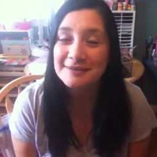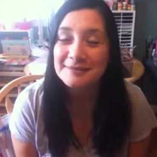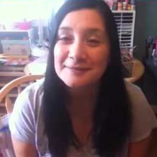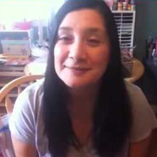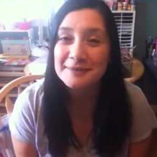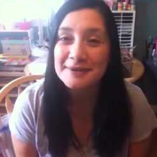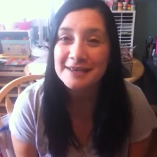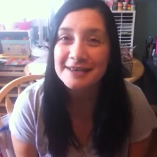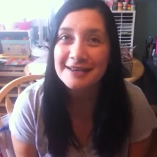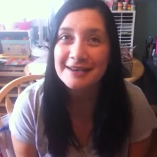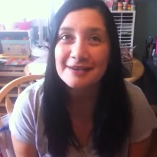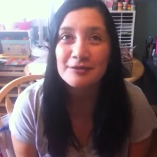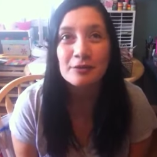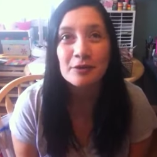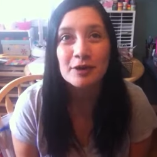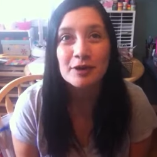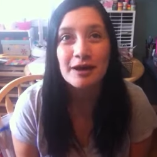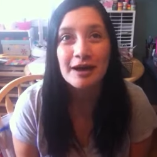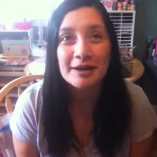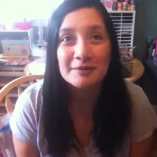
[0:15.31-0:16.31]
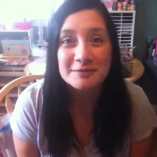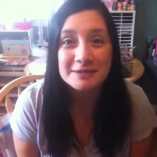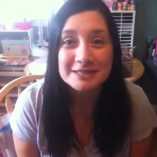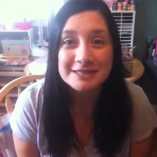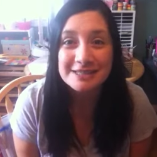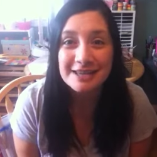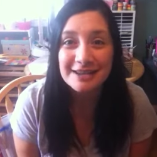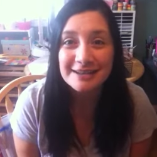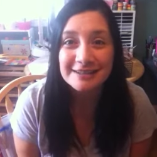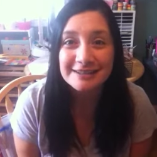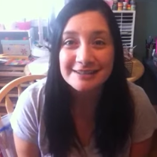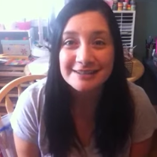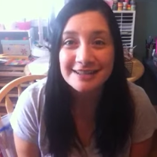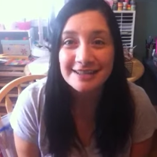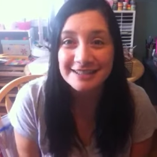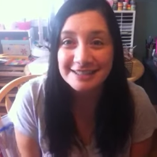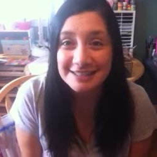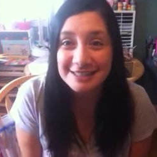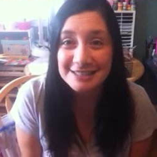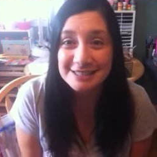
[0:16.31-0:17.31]
me, well, I'm excited
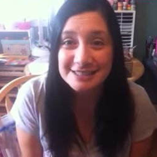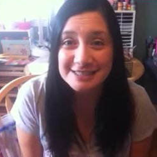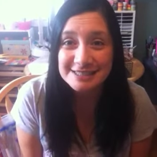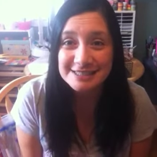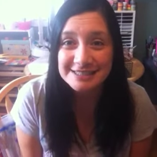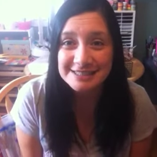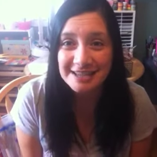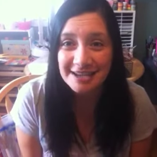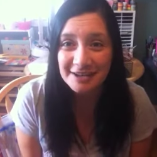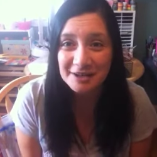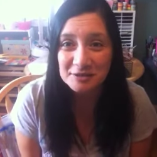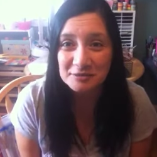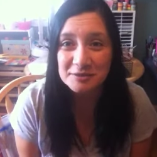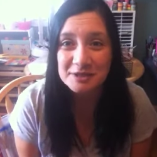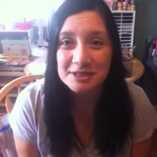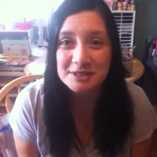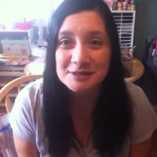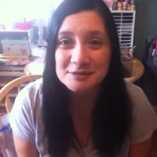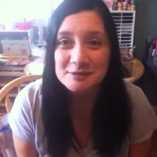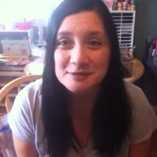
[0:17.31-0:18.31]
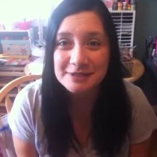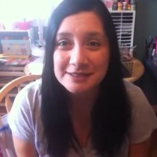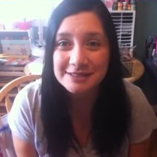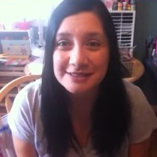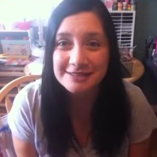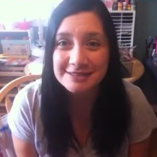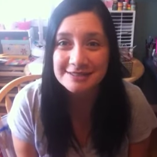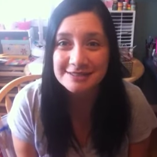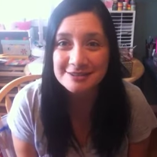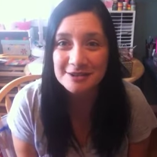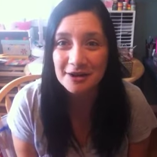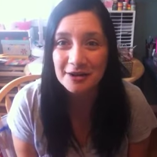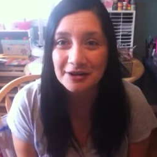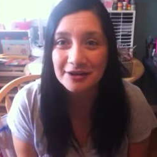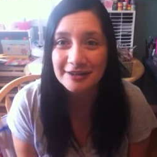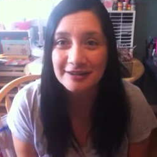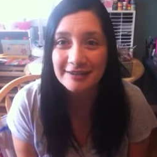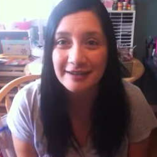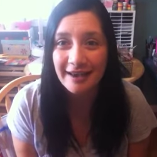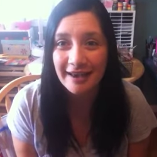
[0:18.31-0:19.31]
and Lisa's excited because we
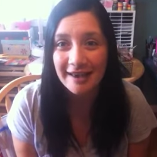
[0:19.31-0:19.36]
started